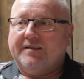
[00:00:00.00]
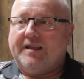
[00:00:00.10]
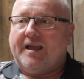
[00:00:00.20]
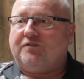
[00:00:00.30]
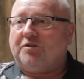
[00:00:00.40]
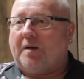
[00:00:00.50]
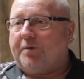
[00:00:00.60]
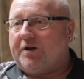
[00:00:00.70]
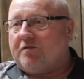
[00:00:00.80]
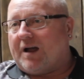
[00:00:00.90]
Yeah, it's all
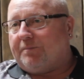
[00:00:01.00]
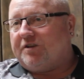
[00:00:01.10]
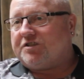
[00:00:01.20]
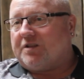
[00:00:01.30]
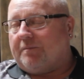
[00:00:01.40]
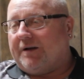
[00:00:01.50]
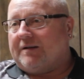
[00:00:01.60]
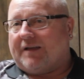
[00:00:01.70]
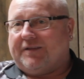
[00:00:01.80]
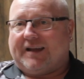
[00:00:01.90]
about putting in the right position. I
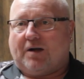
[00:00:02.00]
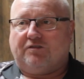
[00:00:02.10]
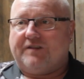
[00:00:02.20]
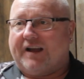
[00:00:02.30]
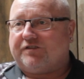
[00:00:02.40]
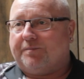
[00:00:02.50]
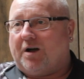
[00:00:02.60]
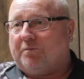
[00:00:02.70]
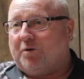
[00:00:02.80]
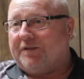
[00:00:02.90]
mean, I think I was next to
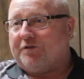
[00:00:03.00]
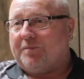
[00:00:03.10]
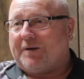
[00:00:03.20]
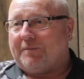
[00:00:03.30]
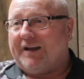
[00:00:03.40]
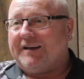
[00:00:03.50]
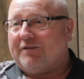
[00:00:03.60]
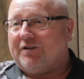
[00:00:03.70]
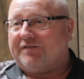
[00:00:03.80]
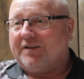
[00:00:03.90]
bottom all the way through the Premier League,
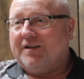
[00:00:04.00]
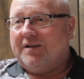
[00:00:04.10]
near enough.